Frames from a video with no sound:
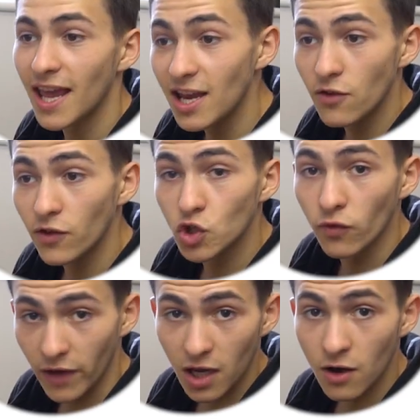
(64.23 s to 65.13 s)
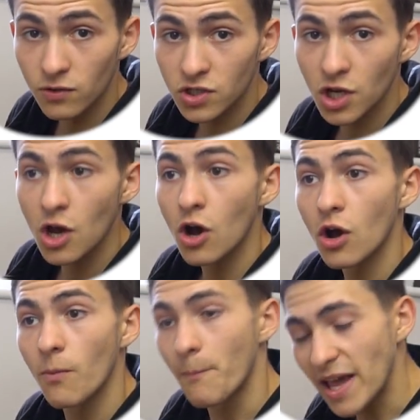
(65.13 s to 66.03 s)
individual videos
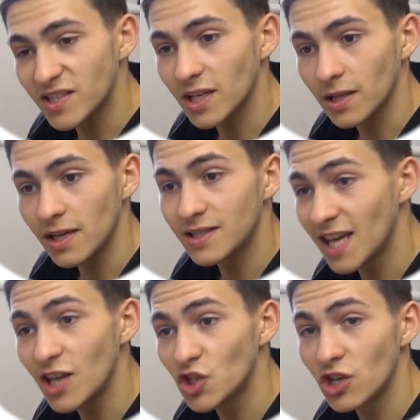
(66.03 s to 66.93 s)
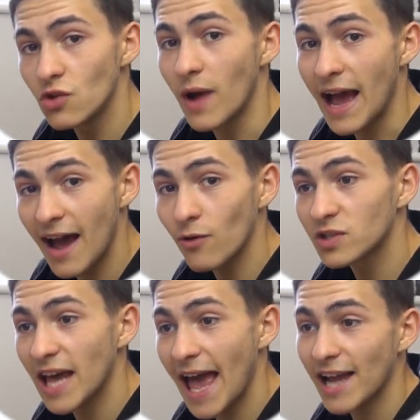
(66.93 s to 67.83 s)
basically teaching you how
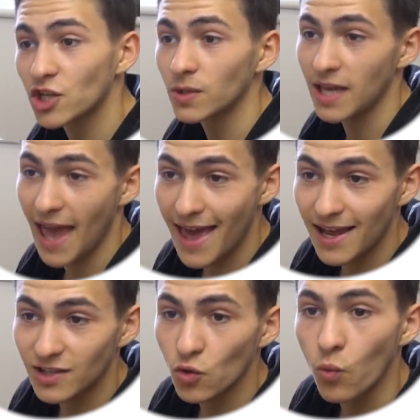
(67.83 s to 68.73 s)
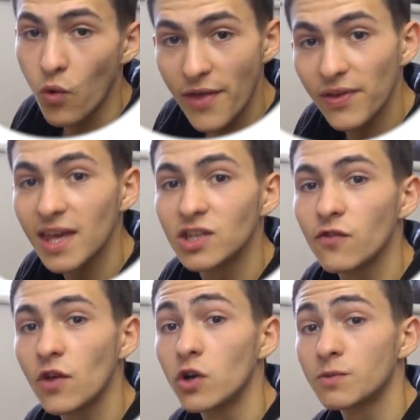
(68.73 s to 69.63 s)
to actually edit with each of
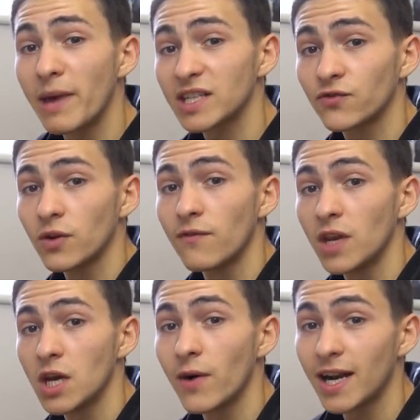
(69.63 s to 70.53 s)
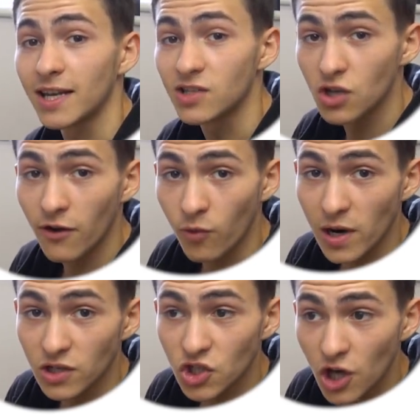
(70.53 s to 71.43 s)
those best free video editing
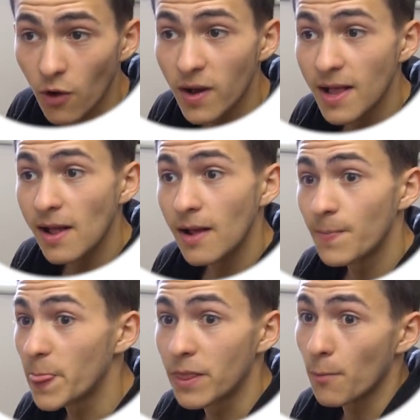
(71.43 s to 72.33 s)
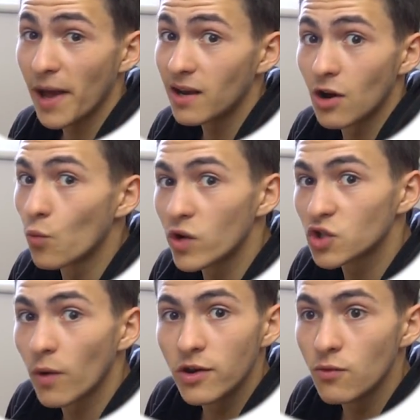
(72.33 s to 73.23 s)
softwares. So depending on which
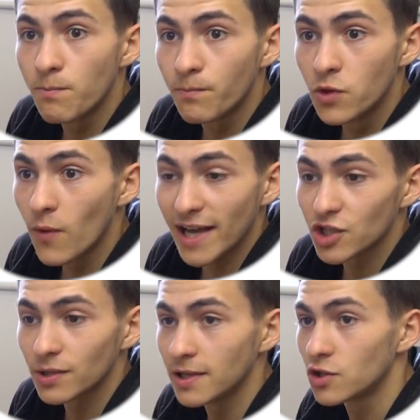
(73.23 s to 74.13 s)
one you actually